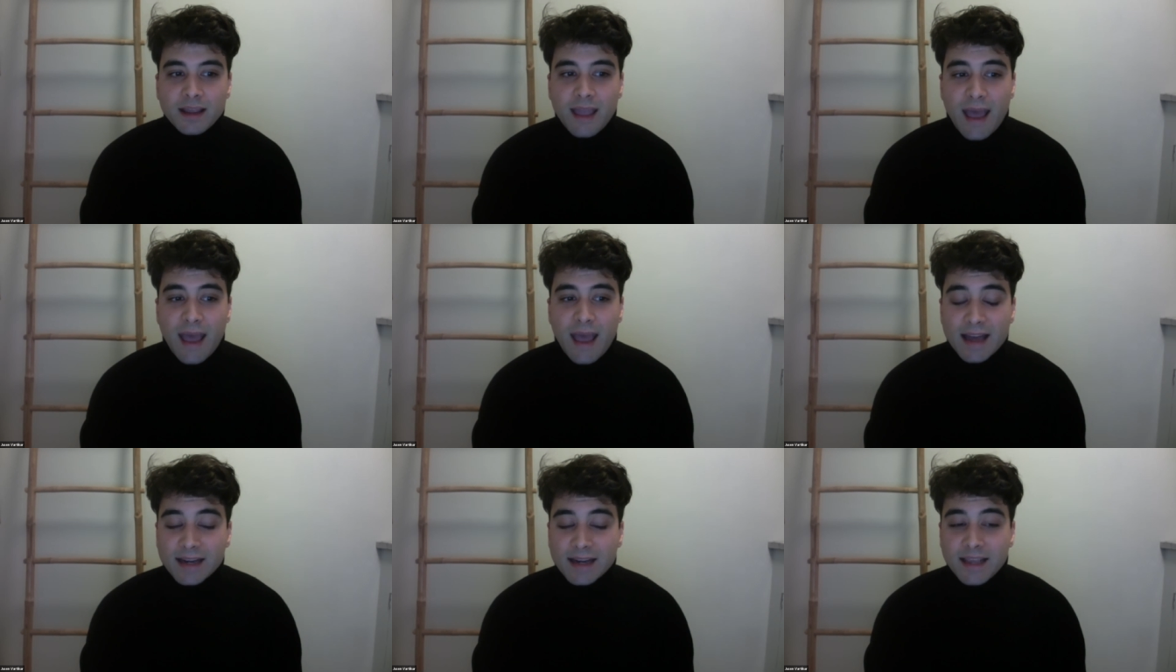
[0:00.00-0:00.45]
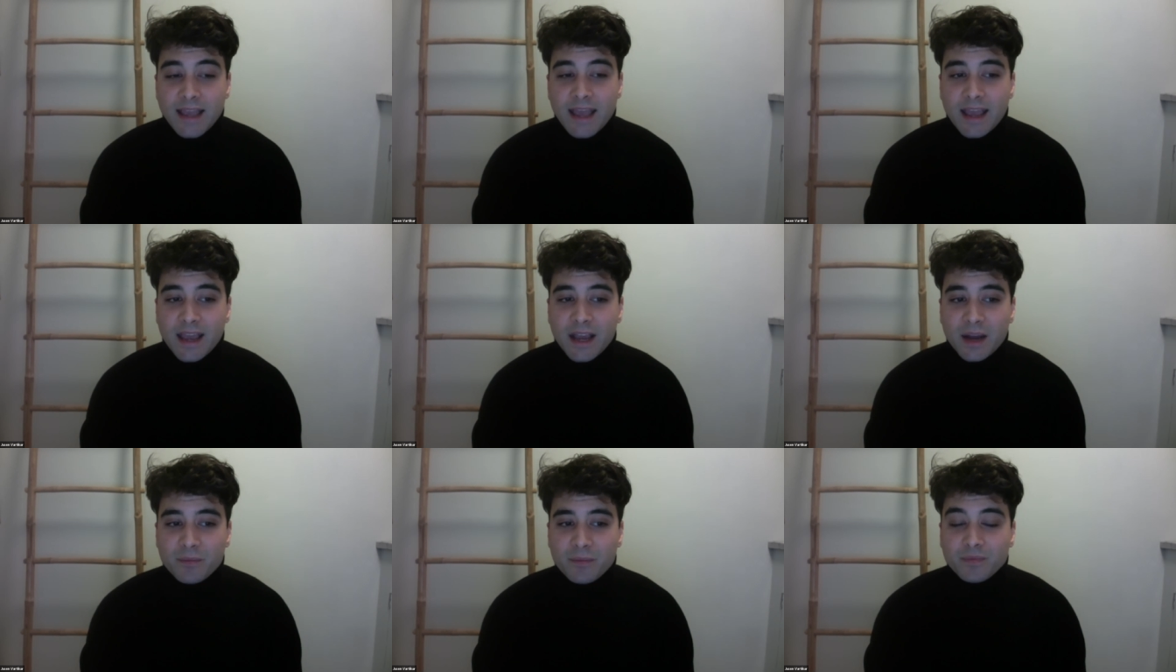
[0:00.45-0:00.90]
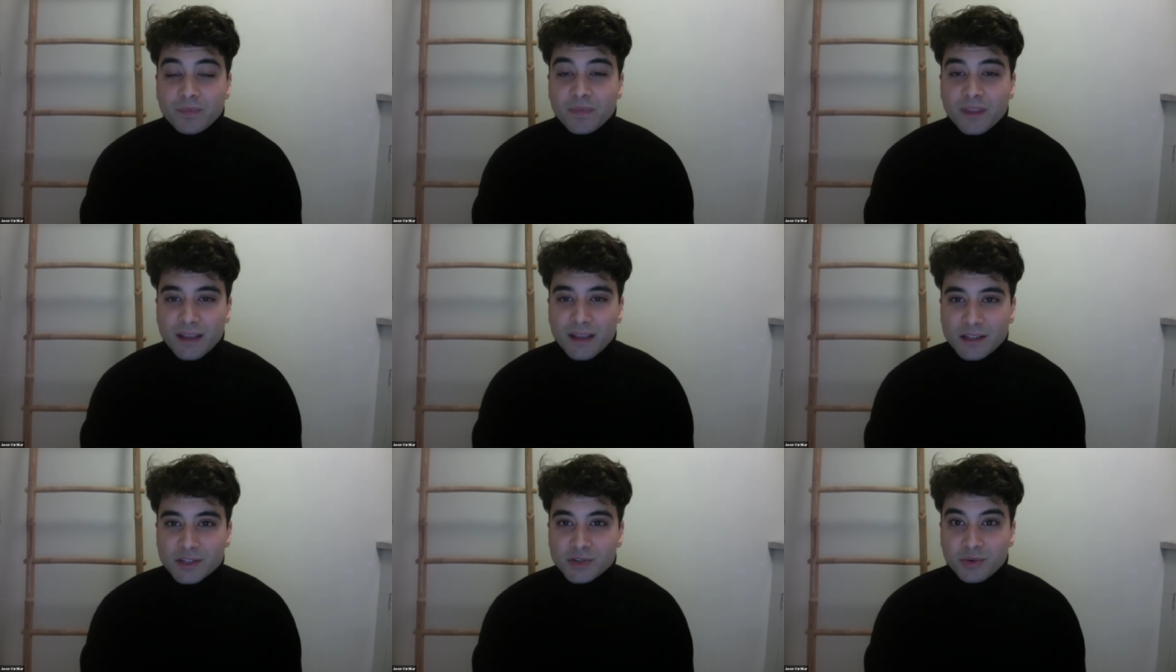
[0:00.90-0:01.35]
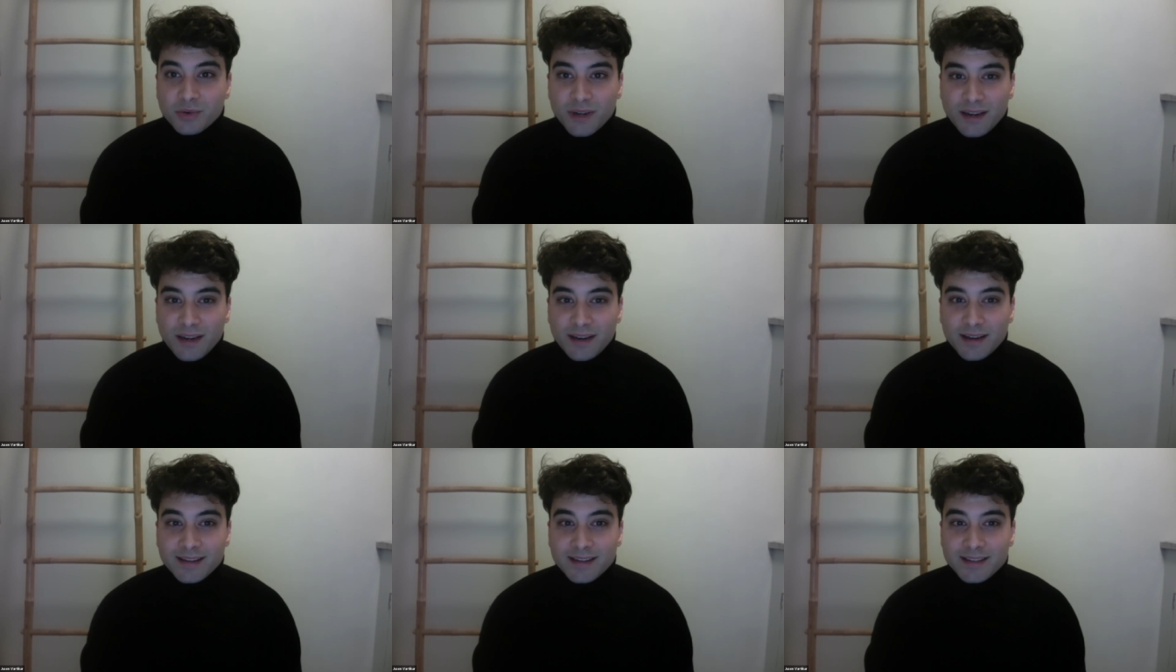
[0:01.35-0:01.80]
C A D C A M in
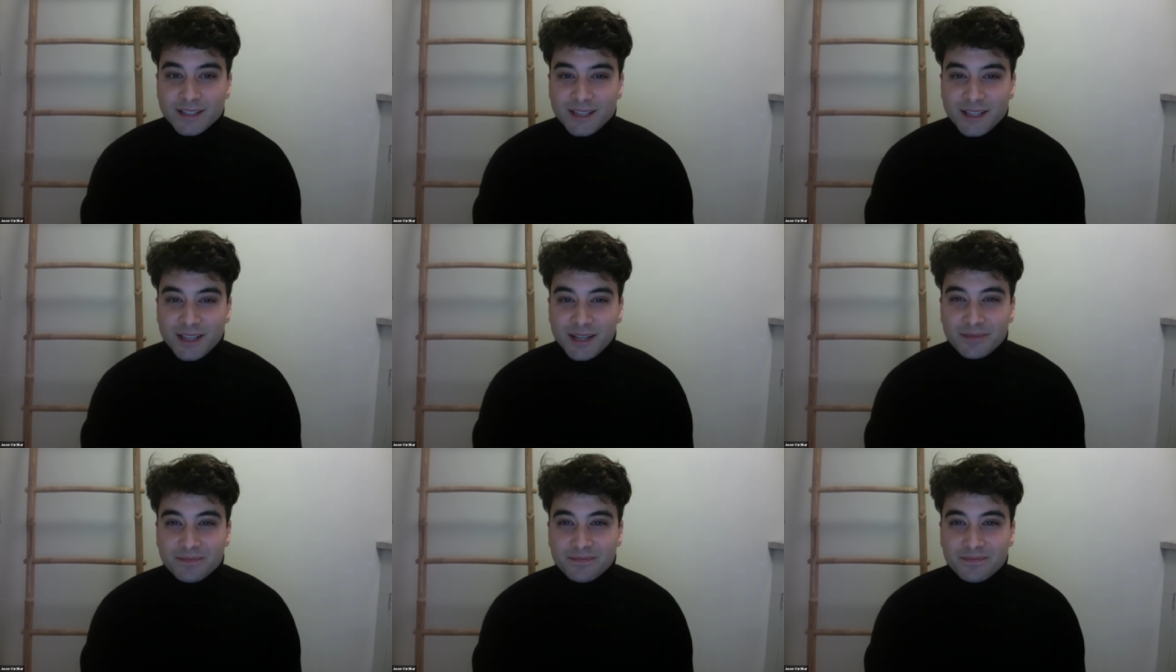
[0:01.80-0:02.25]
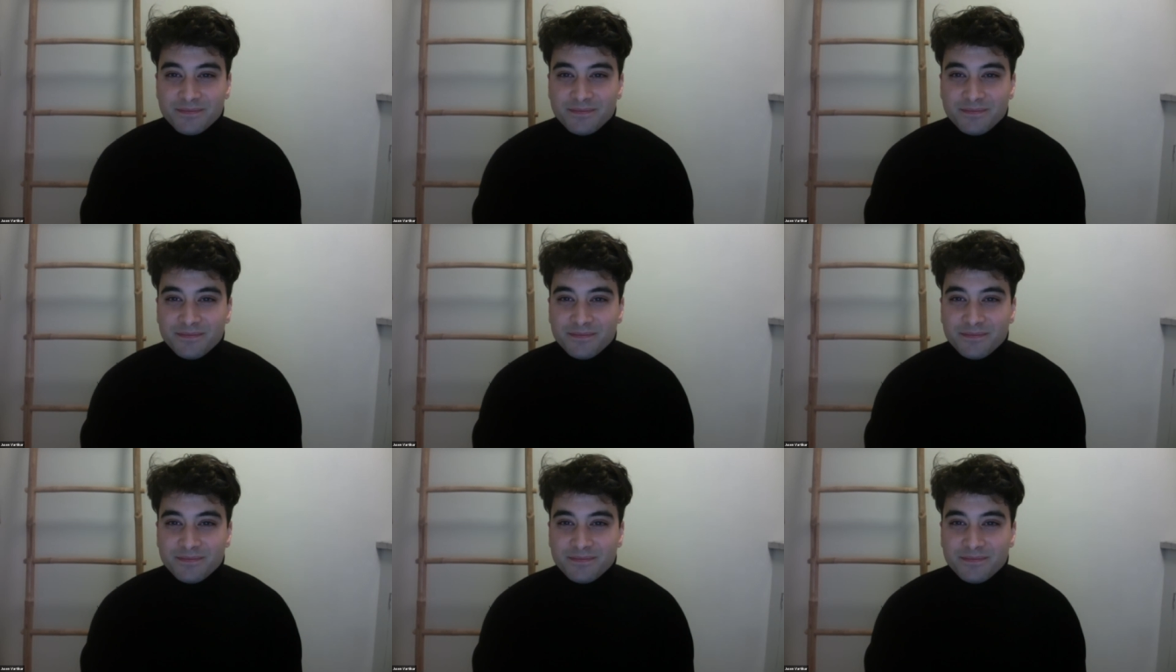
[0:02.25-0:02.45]
twenty nineteen.